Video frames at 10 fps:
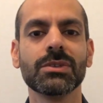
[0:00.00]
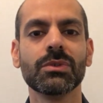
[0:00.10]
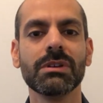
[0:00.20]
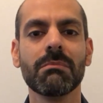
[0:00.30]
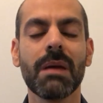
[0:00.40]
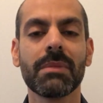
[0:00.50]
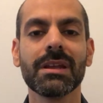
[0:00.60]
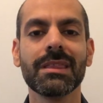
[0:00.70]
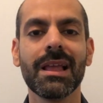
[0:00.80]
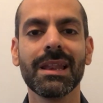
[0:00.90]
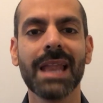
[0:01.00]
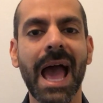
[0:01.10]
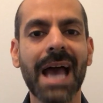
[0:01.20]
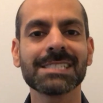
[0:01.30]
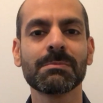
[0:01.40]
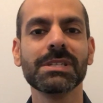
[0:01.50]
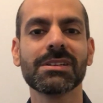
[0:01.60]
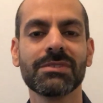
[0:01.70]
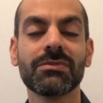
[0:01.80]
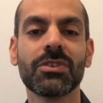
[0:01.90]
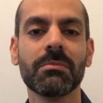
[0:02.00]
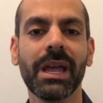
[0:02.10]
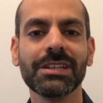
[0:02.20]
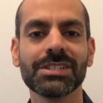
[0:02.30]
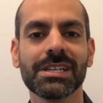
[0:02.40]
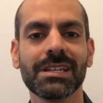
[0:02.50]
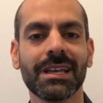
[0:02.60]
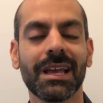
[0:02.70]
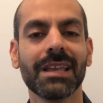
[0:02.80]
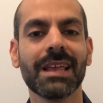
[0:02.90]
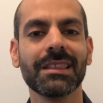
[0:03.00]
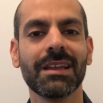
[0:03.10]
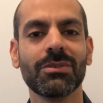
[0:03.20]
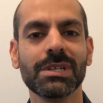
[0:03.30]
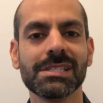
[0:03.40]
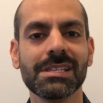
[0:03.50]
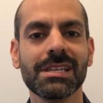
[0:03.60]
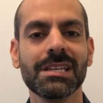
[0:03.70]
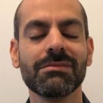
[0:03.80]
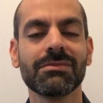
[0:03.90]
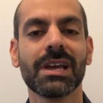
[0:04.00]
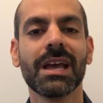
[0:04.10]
to remember the last piece of information that they receive